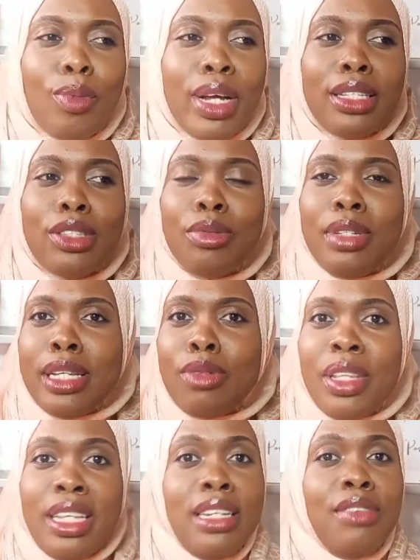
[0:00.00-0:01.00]
wants to deal
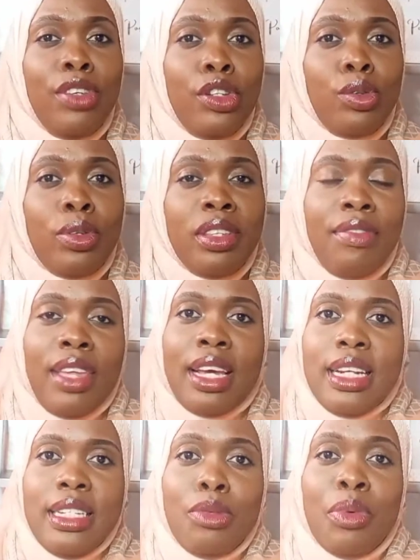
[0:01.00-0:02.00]
with individuals if they
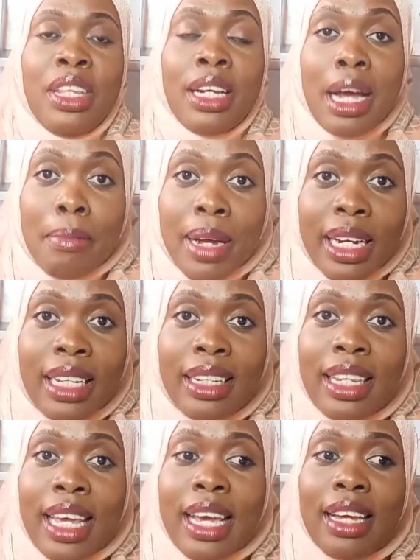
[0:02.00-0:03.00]
can deal with a company
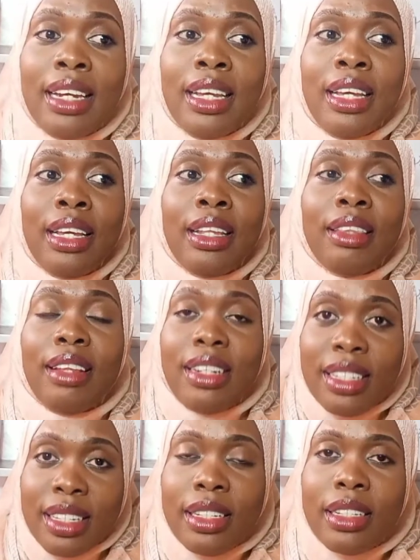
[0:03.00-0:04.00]
that
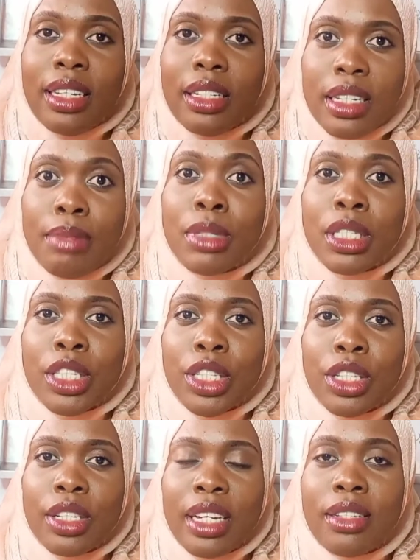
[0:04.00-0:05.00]
it deems
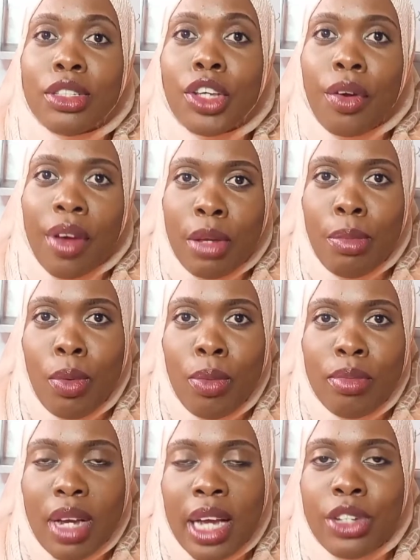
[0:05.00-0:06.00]
that is credible,
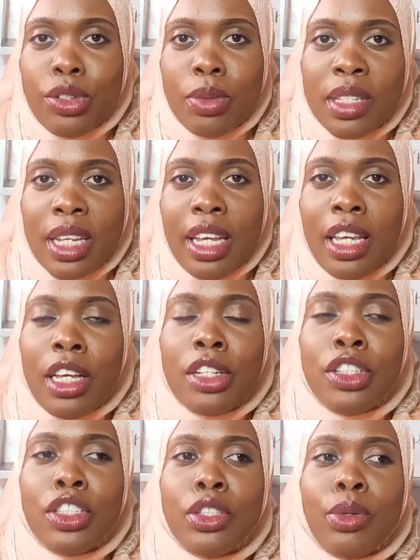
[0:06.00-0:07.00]
I should say.
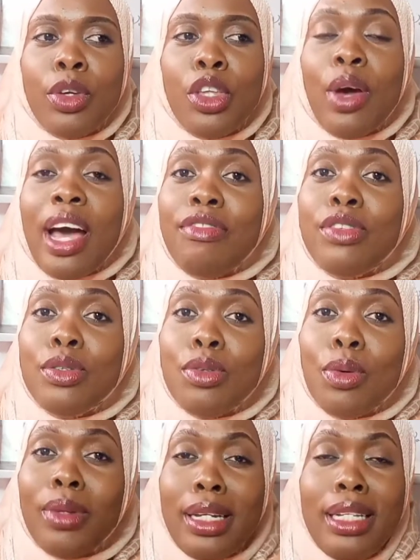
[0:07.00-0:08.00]
So you have to
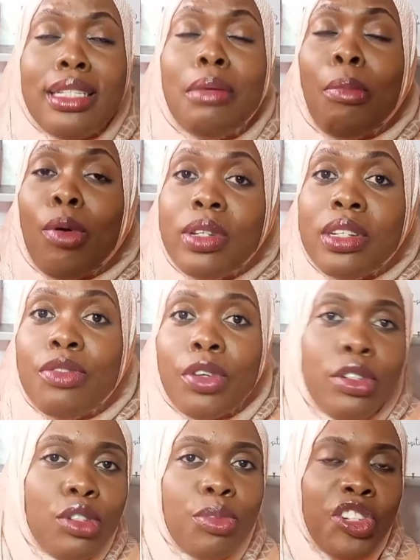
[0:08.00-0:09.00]
know that it's important for
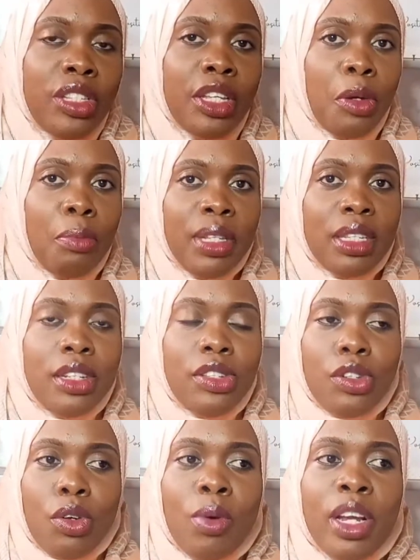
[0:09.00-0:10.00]
you to register your
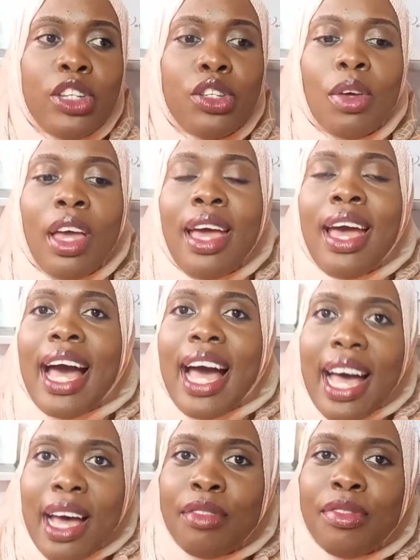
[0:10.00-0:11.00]
business. You don't want to
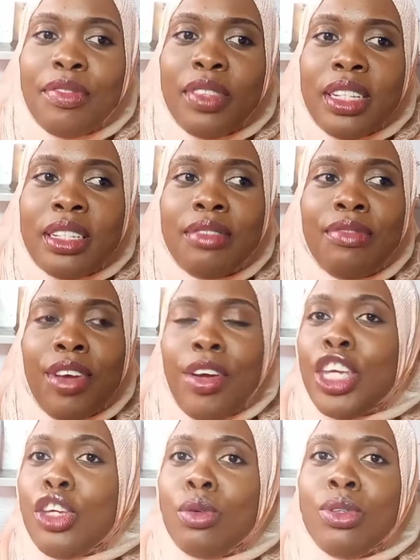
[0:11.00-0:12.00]
have this very
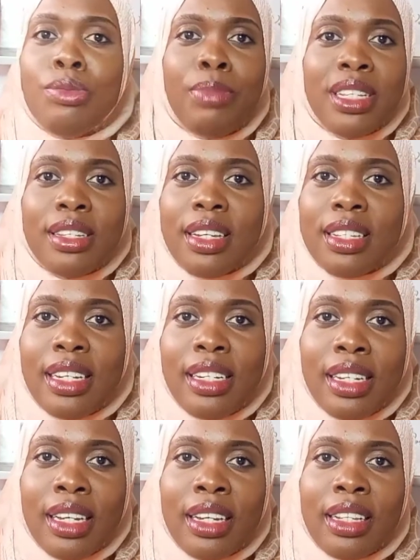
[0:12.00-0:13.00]
huge business
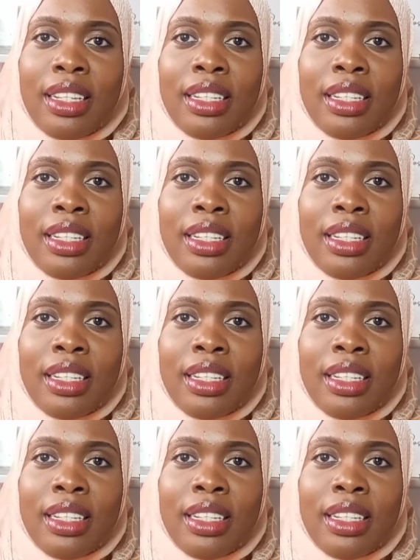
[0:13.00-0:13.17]
idea,